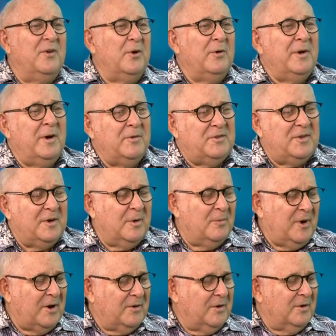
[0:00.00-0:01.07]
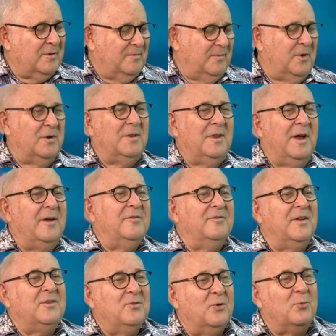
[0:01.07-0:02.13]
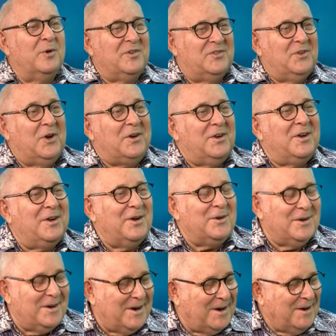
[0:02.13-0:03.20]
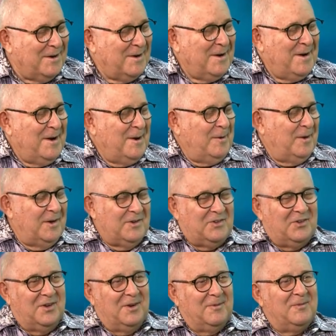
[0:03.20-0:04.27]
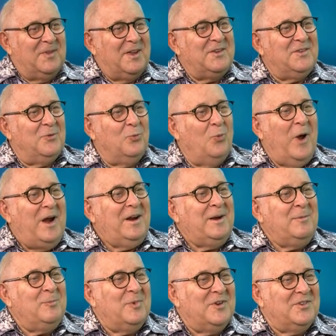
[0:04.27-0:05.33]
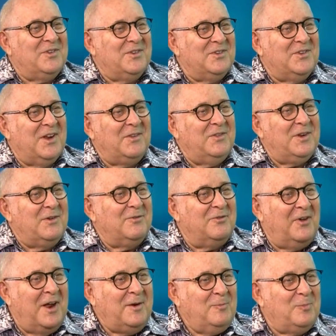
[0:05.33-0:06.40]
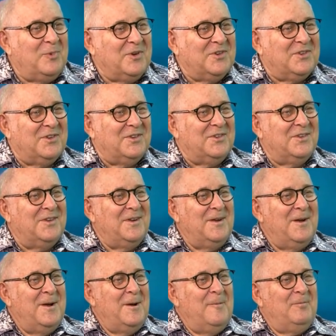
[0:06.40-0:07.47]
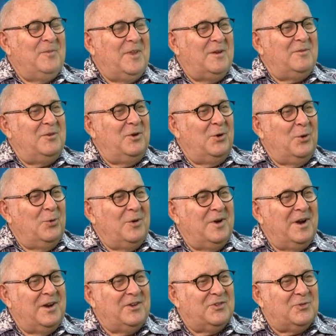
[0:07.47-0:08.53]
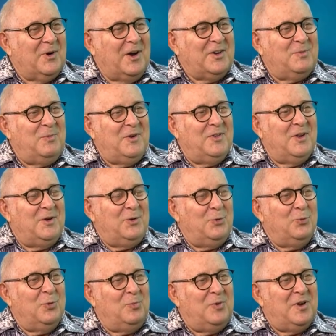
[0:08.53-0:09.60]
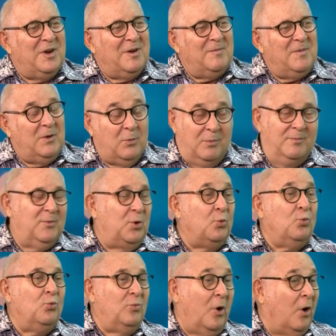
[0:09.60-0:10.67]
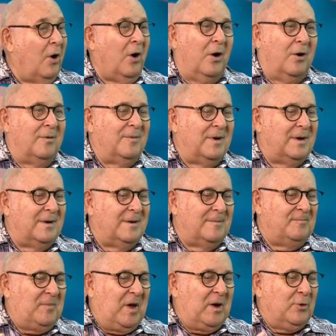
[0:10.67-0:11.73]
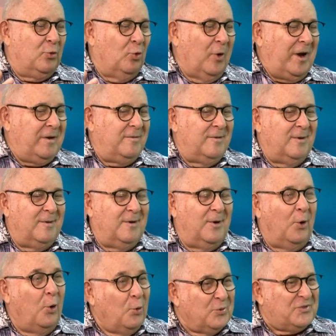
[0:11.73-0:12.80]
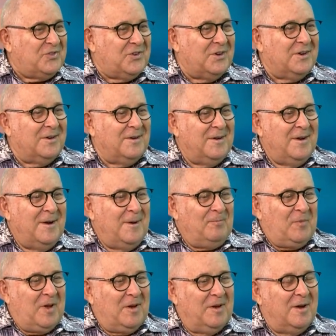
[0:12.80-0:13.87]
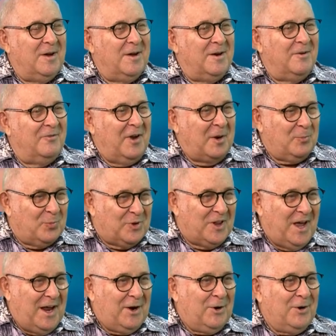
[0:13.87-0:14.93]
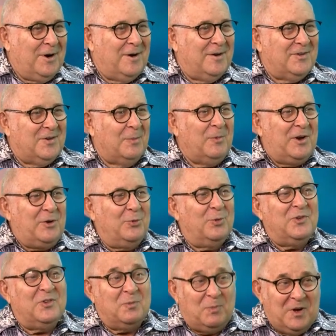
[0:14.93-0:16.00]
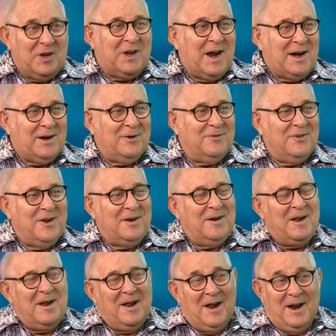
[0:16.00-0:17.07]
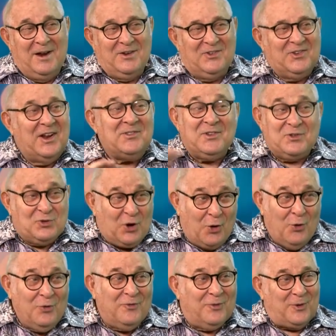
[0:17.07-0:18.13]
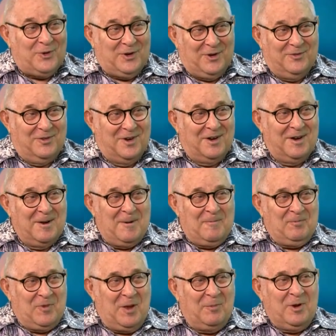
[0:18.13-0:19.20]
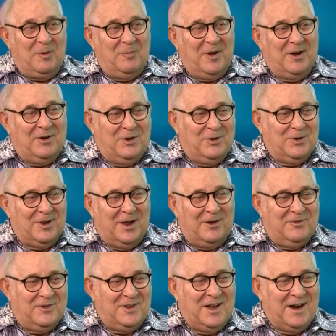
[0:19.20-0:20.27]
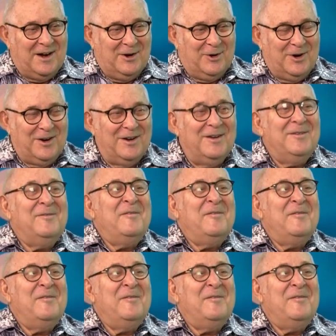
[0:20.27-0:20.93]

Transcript: very interesting about your your life. That's what we're studying here today. Mm-hmm. Is, uh, is the wedding business and the event business? Yes. That, you know, and it strikes me that you would be you you are um, a great host, uh, uh, an event planner and a, uh, somebody who would speak at an event and set the tone for the event. Tell me about your life in that area.